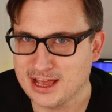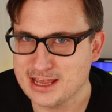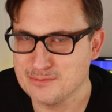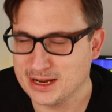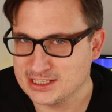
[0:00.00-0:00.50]

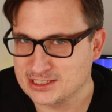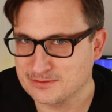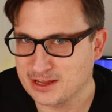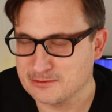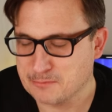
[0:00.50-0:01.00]
he makes
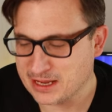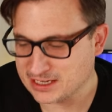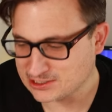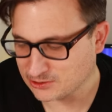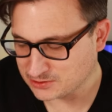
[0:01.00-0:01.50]
of it, of
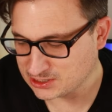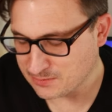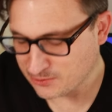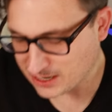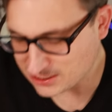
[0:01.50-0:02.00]
being a sort of
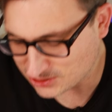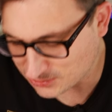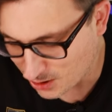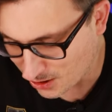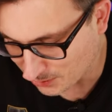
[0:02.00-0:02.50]
similar age
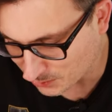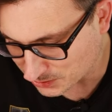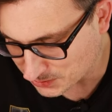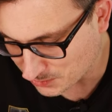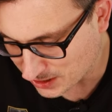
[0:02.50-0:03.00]
to what I
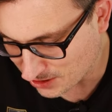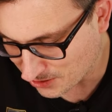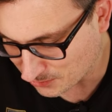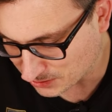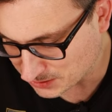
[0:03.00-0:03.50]
was when
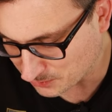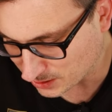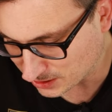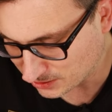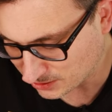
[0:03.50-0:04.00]
I wanted
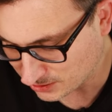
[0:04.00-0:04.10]
one.